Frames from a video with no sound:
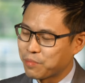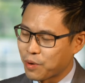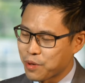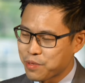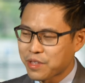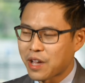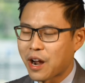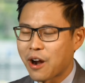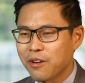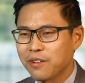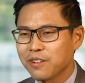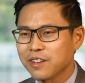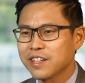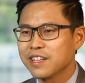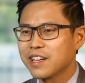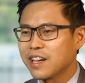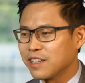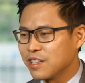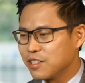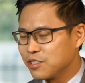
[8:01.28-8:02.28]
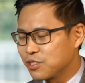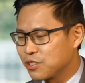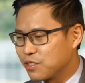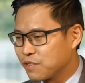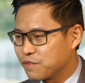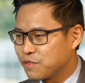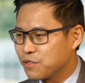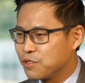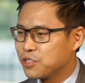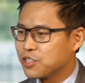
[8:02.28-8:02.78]
both currently and into the
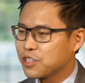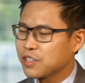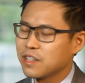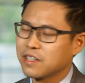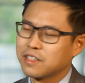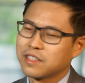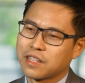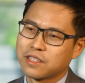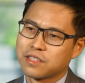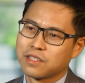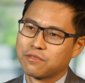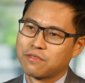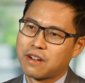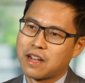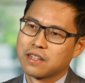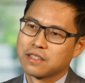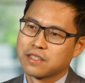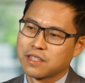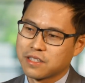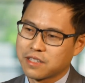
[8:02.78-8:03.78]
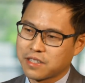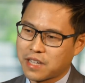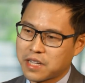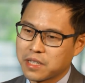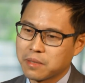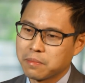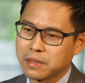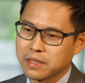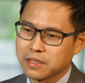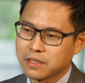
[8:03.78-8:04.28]
future, and that's around
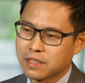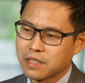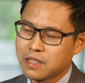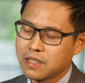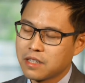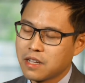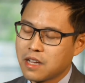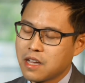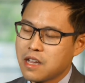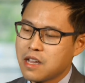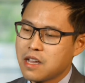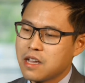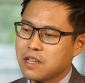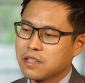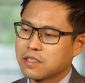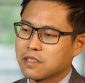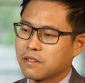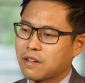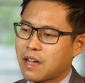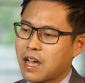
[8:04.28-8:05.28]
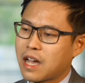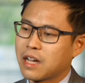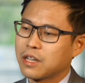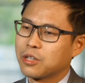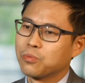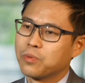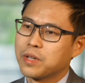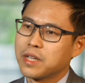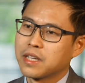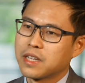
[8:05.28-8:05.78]
sustainability. So how do
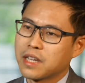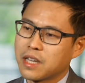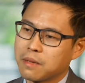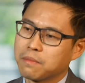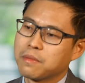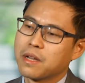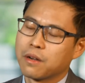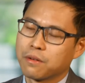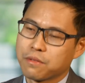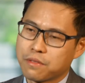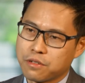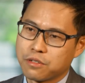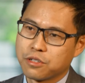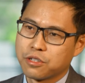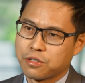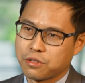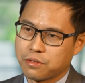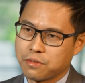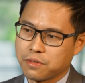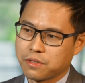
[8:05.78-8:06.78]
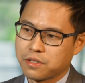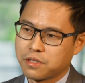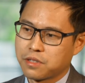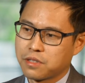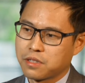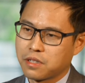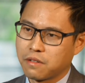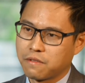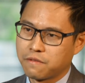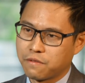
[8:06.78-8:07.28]
we keep health
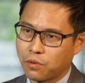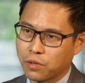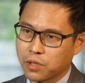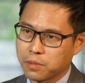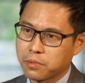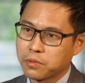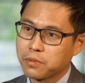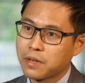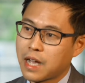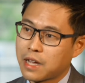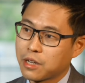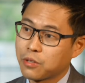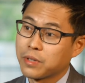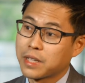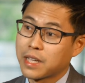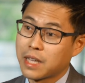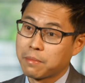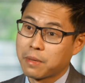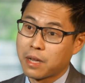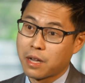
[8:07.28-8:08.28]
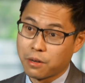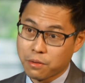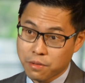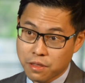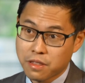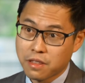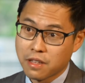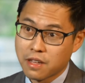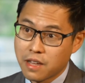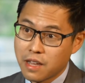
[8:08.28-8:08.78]
insurance affordable? How do we keep health
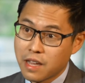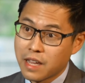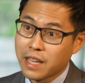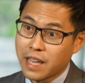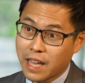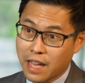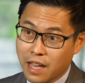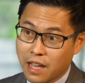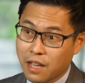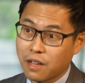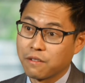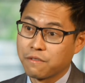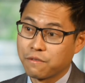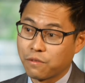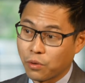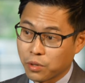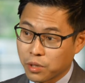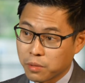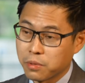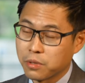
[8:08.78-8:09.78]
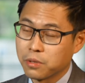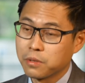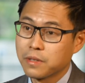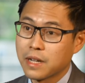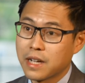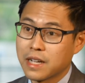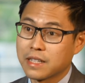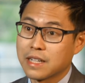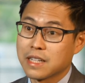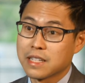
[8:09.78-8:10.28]
care affordable
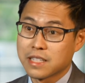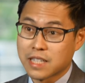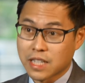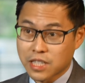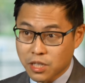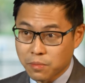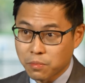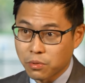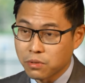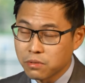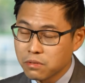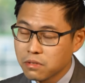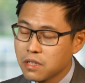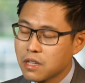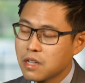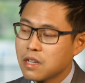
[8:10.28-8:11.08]
and accessible